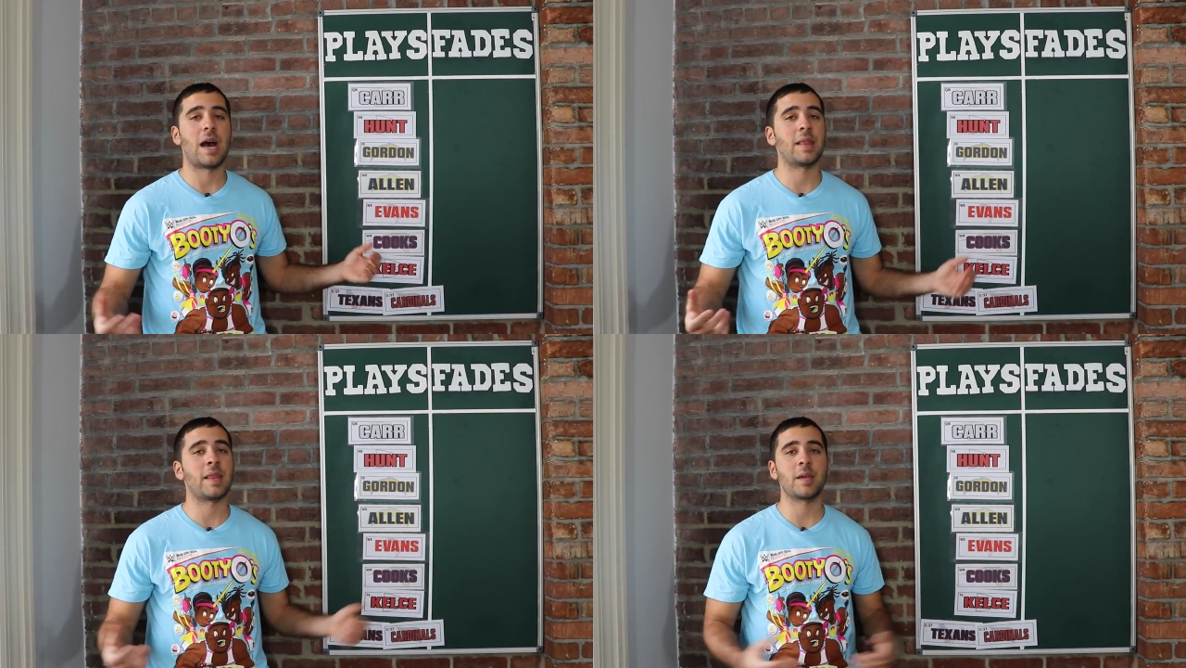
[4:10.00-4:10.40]

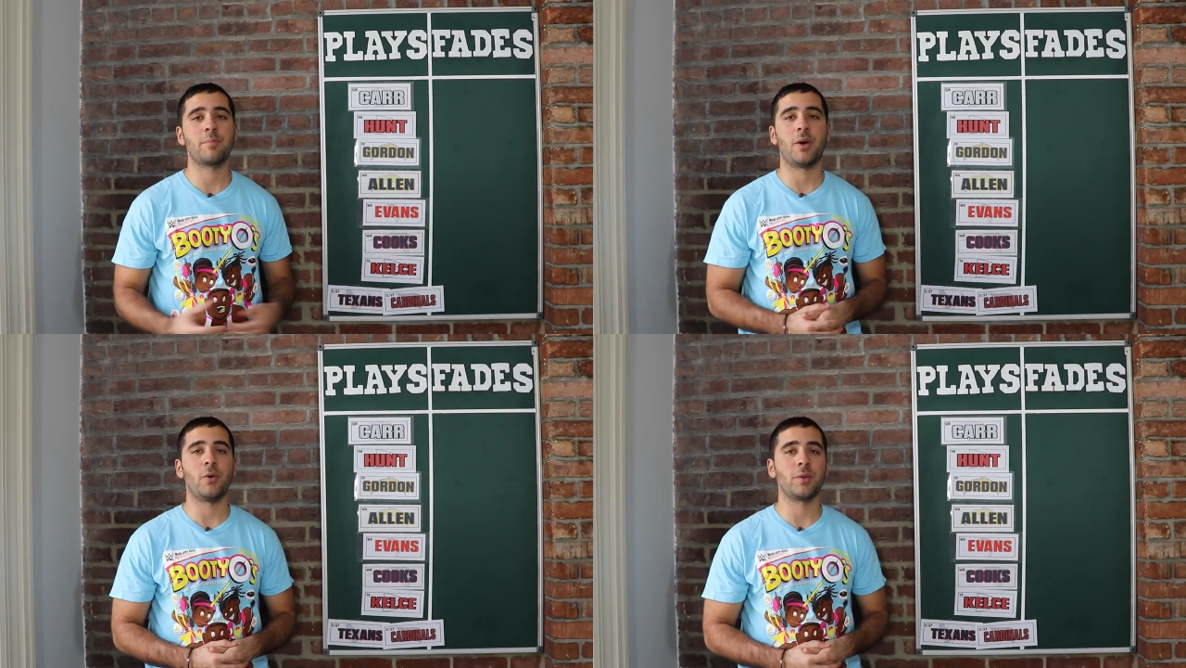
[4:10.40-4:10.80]
I
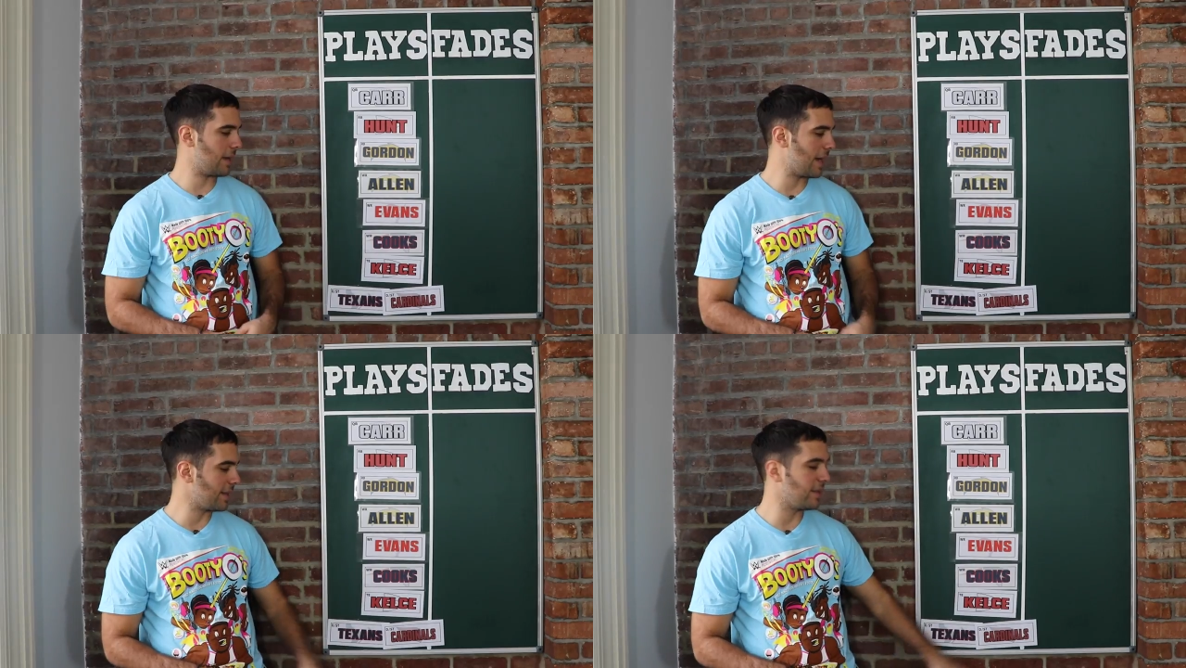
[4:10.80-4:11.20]
like
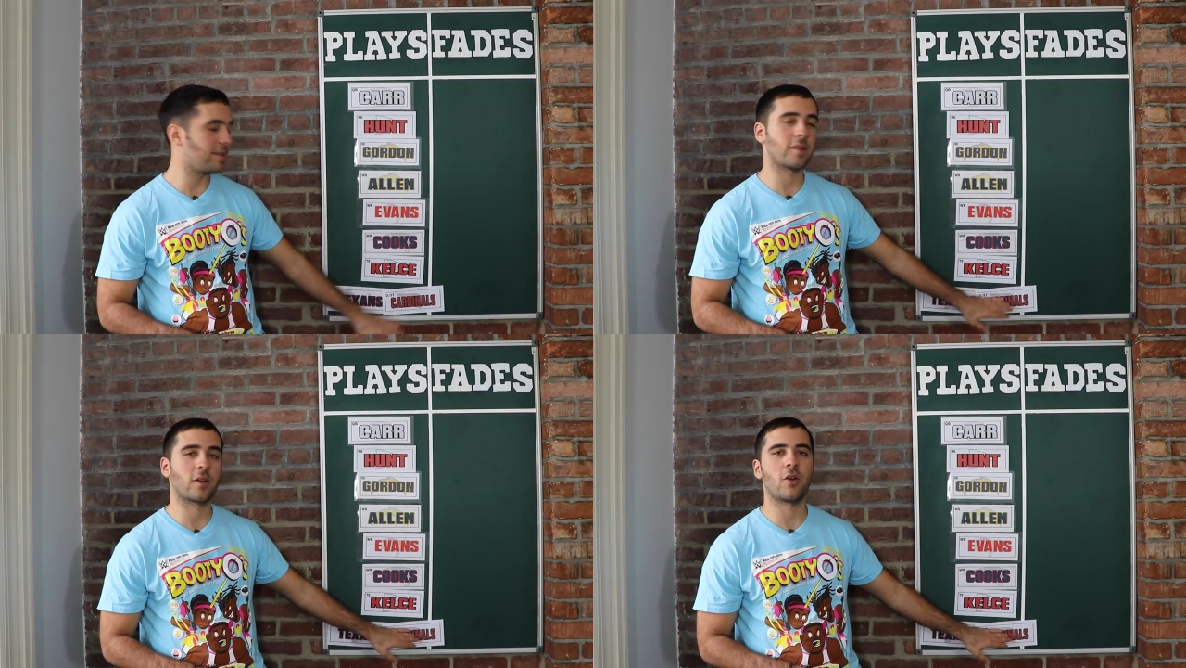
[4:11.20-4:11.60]
both. I'd lean
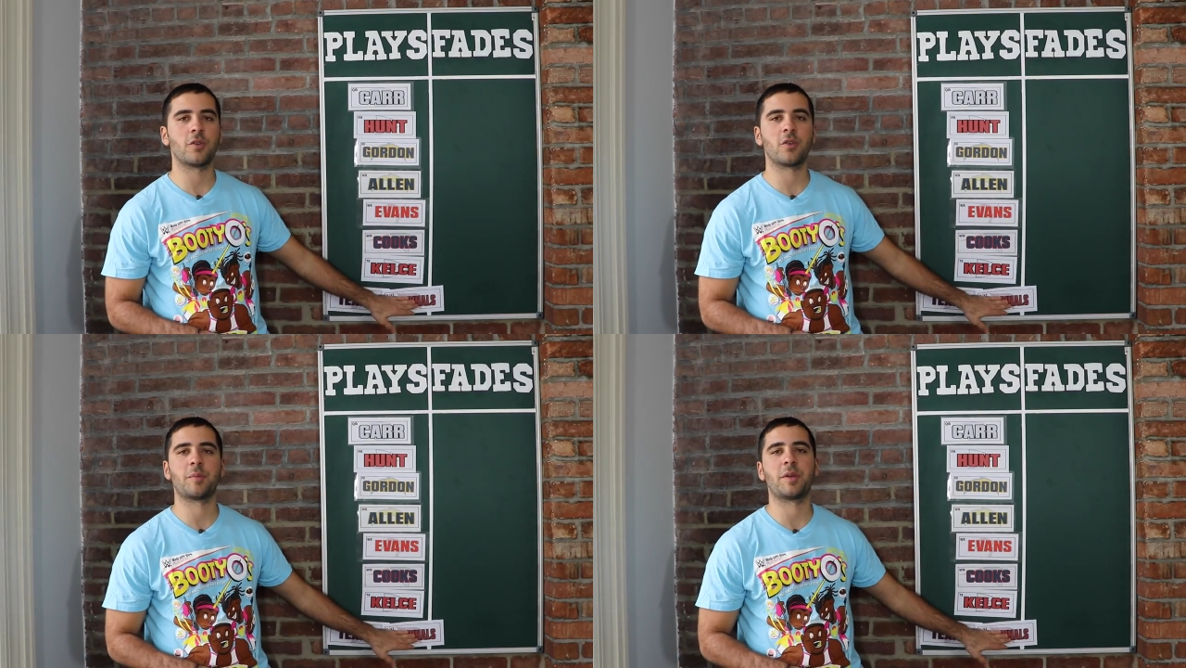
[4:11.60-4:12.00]
to the
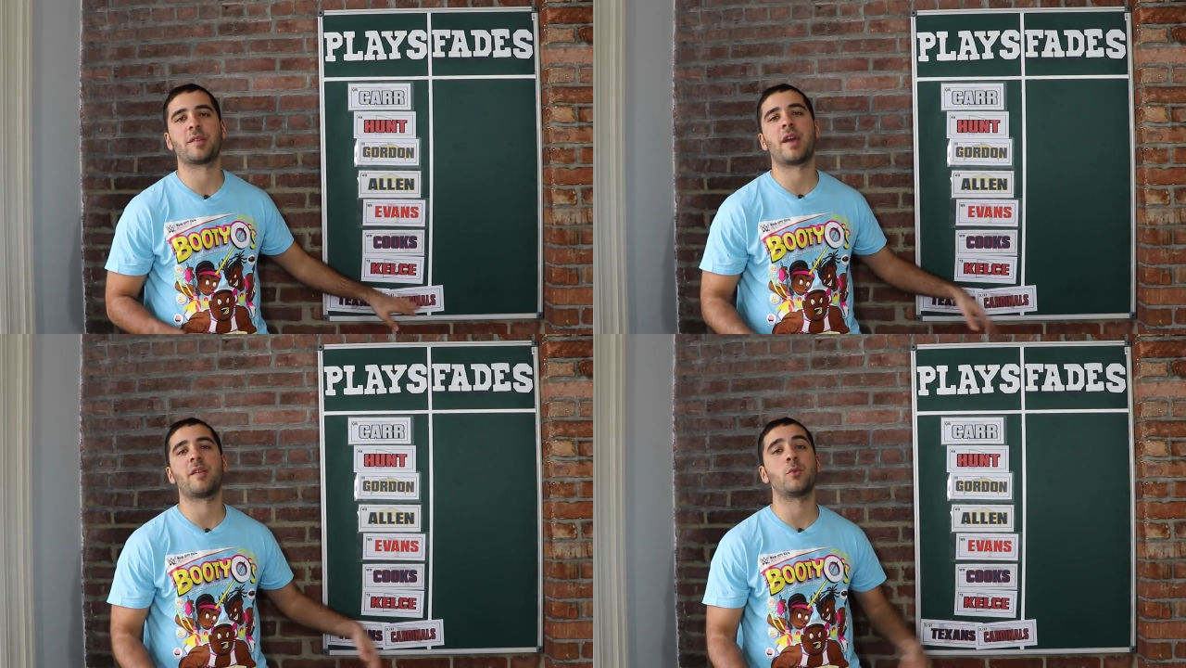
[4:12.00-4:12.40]
Cardinals
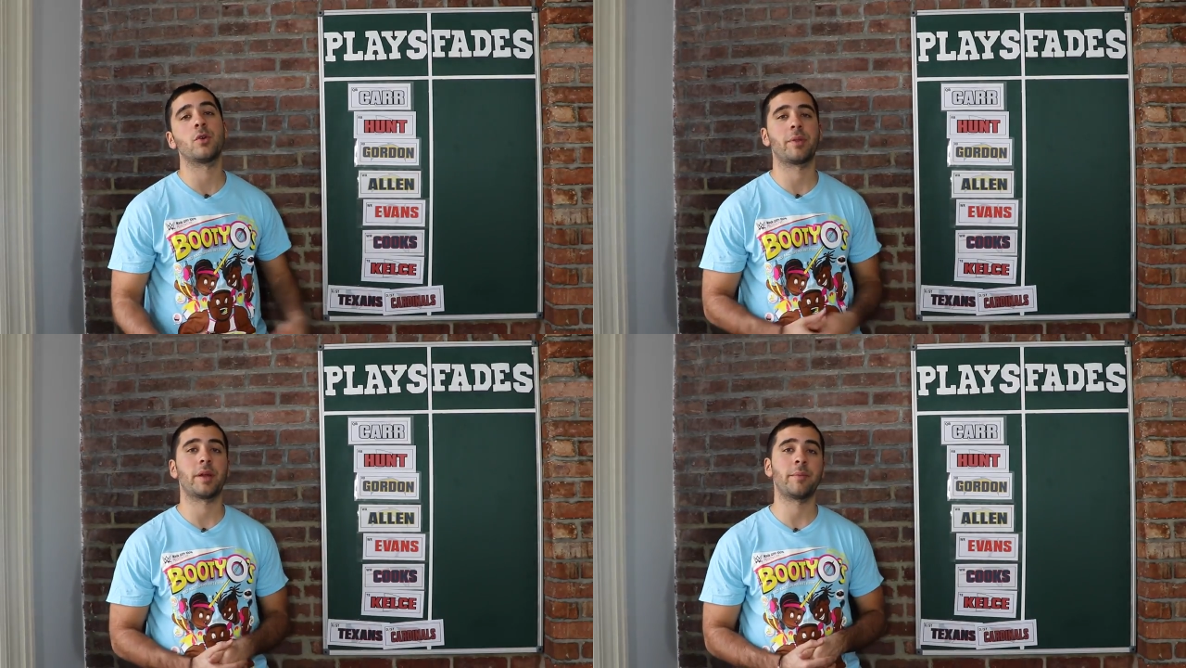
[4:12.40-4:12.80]
because they have
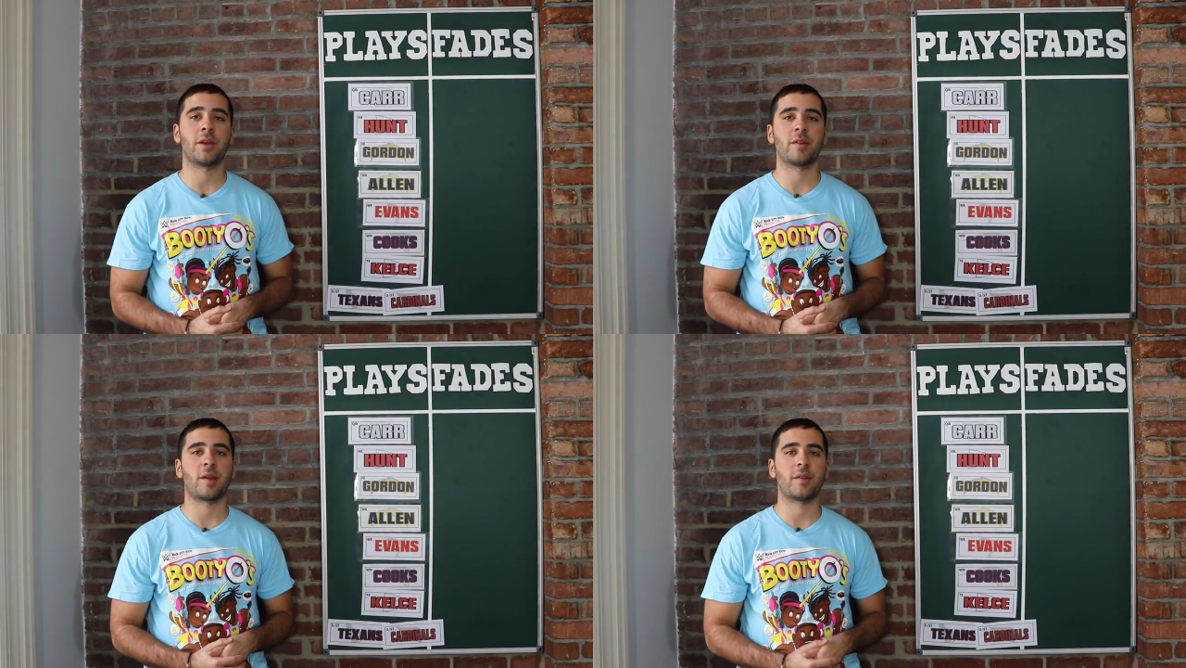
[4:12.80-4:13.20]
more
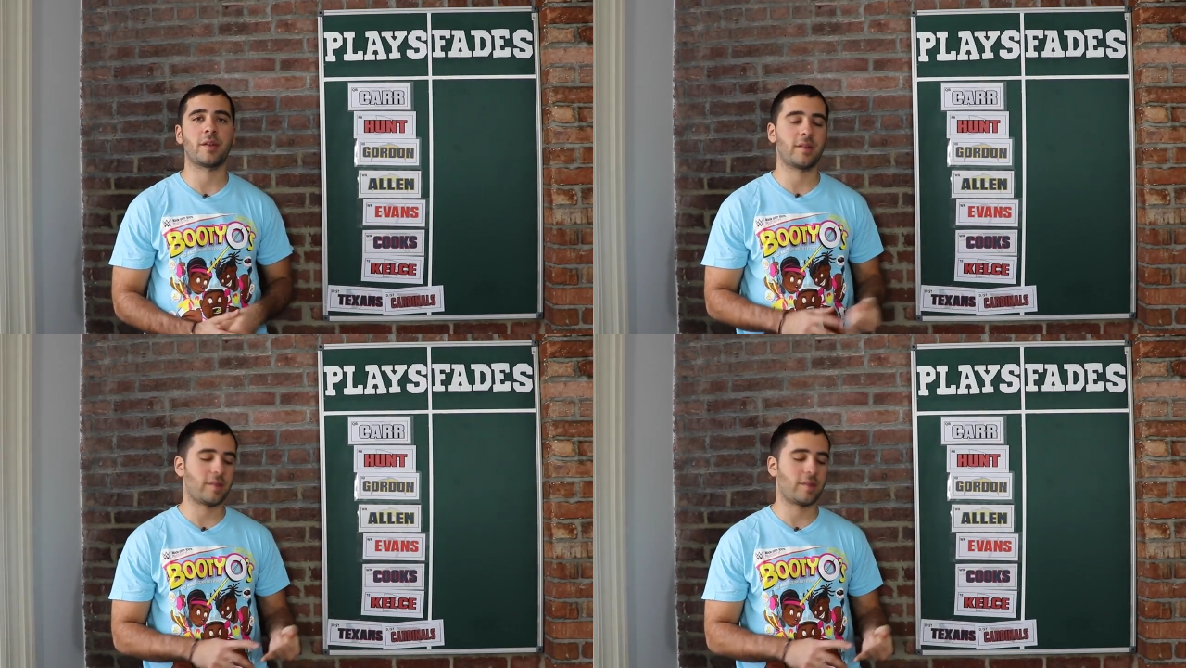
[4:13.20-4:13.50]
playmakers out there,